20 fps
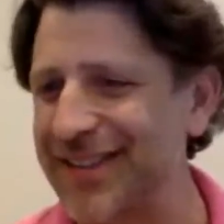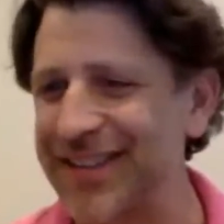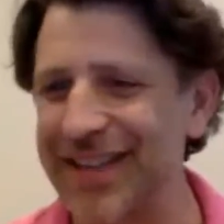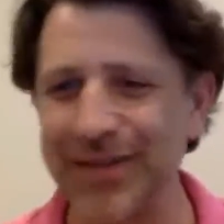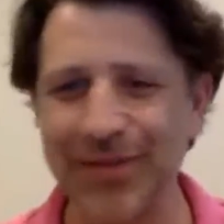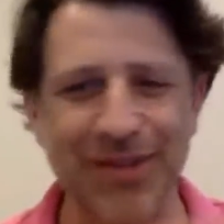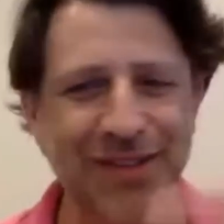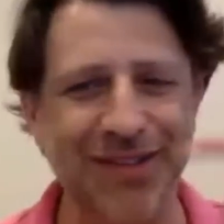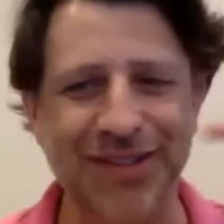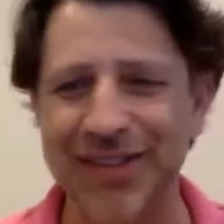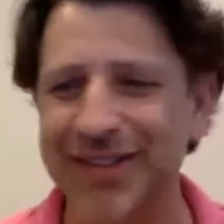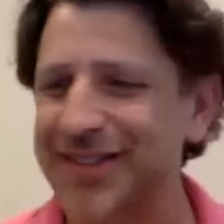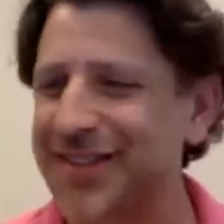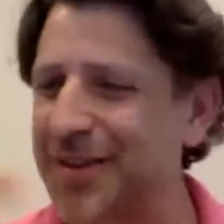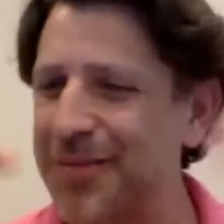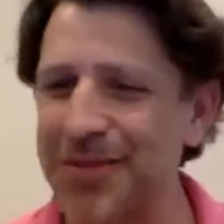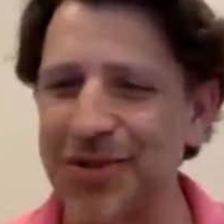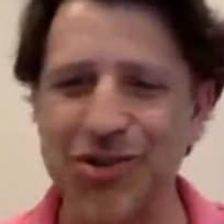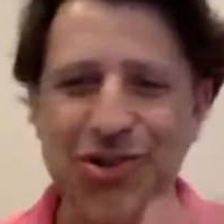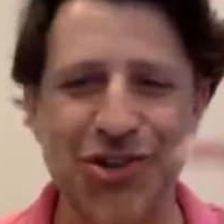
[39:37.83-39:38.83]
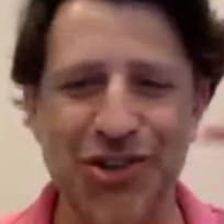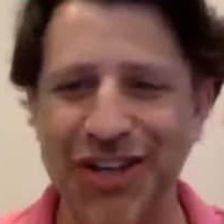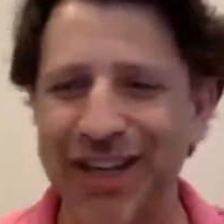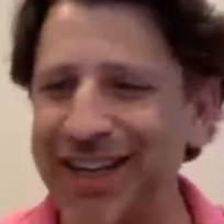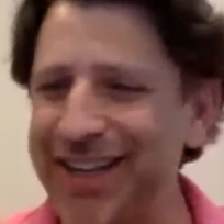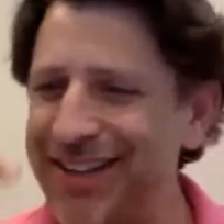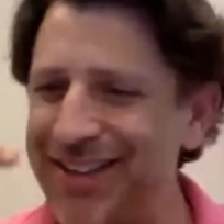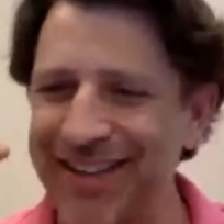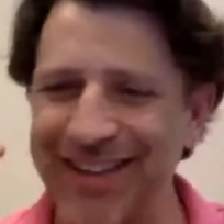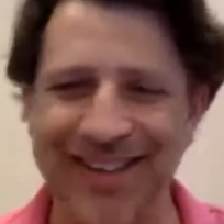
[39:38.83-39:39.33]
He was just a
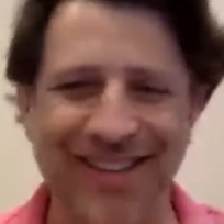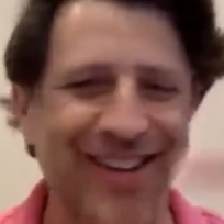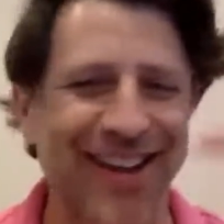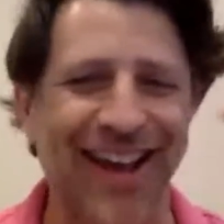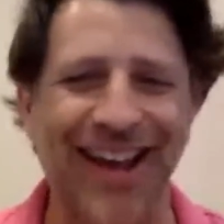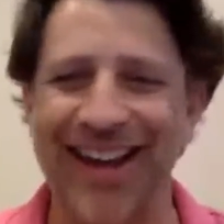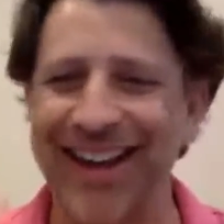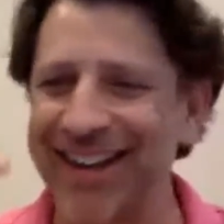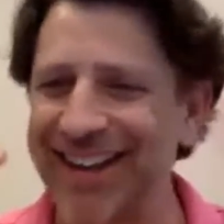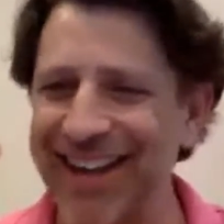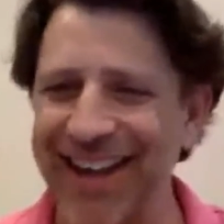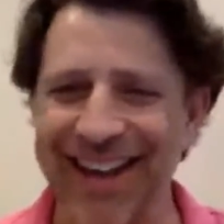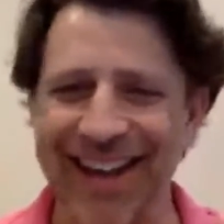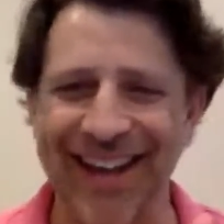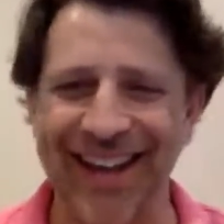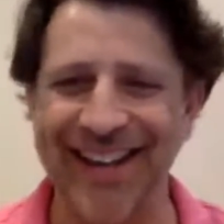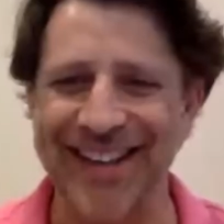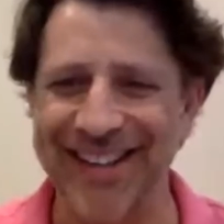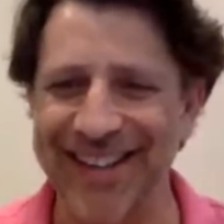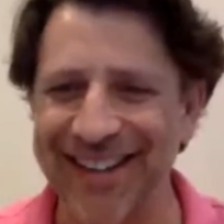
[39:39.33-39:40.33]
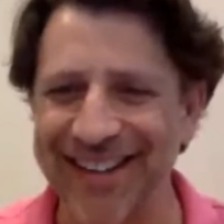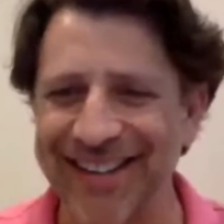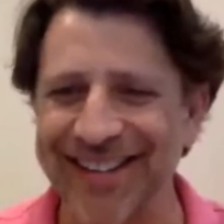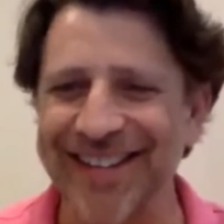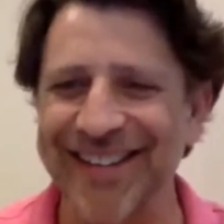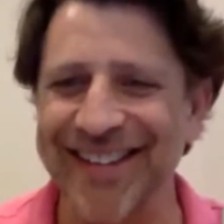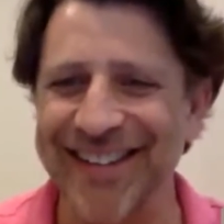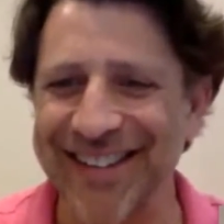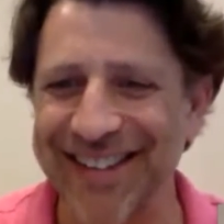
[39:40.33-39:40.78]
machine, this guy, getting it done.